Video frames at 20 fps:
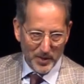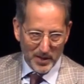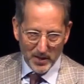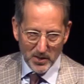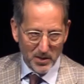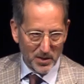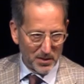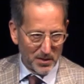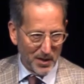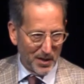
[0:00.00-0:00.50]
And
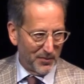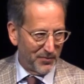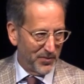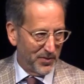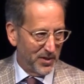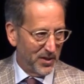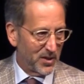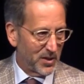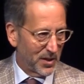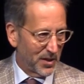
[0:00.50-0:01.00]
just like
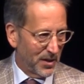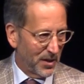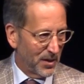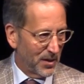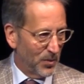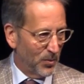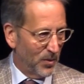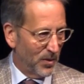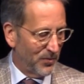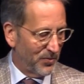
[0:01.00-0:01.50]
Felicia, you
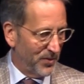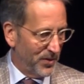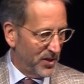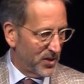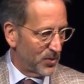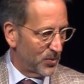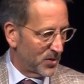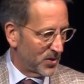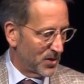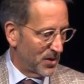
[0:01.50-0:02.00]
know, what
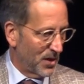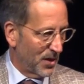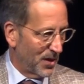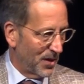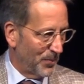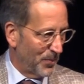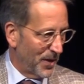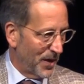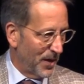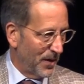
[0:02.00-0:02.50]
Felicia was talking
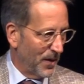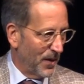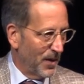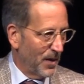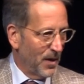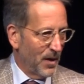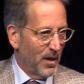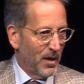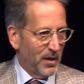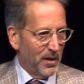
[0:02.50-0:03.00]
about,
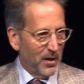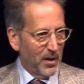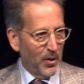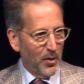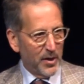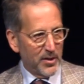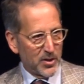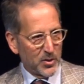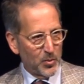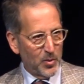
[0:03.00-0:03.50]
you know,
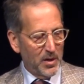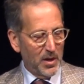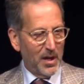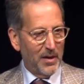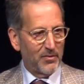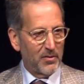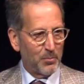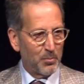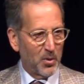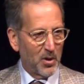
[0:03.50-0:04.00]
I just want to
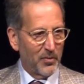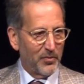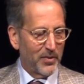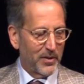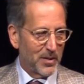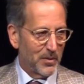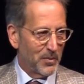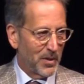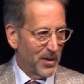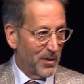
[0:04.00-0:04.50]
have the
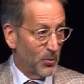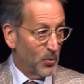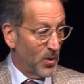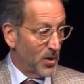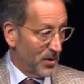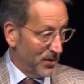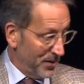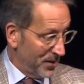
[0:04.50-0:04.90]
perfect amount of water.